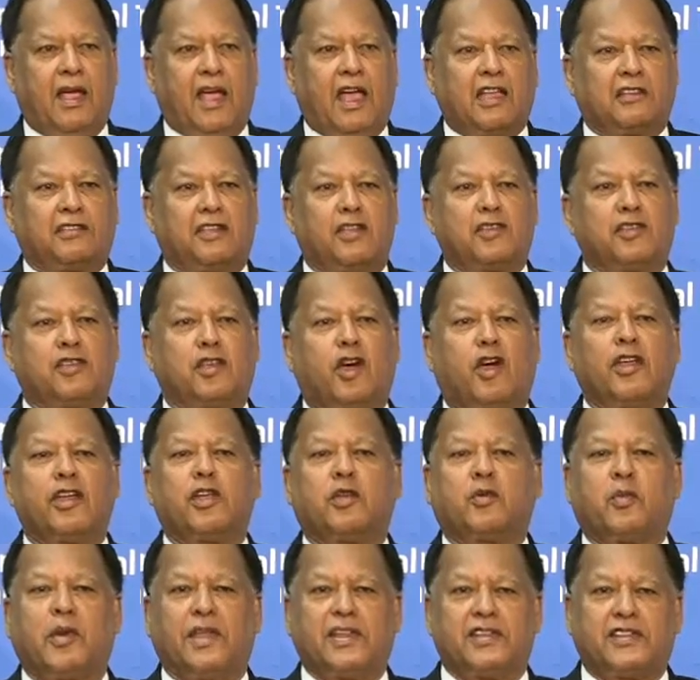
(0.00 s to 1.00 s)
as a
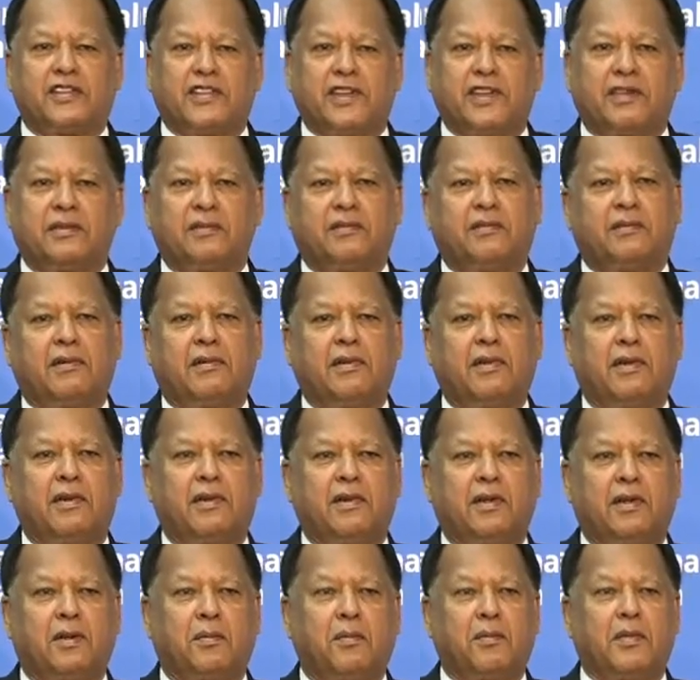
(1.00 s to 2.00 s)
joint venture
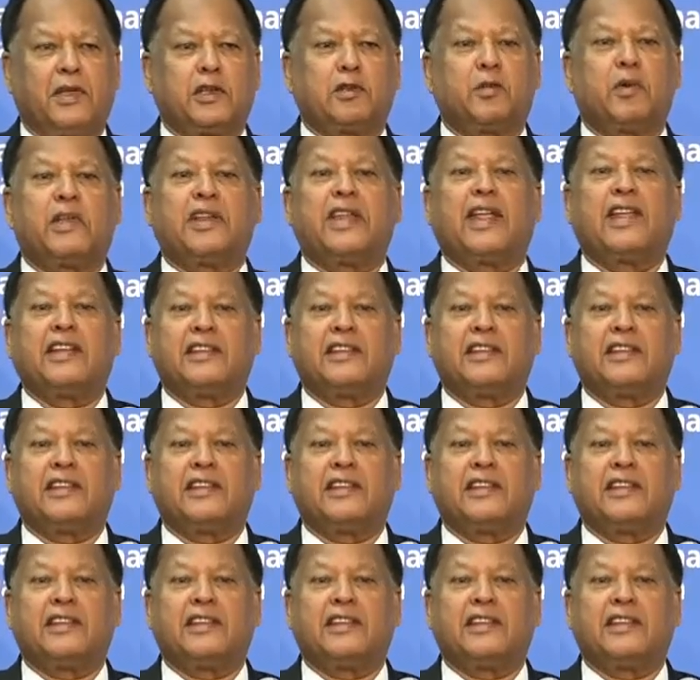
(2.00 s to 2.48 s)
between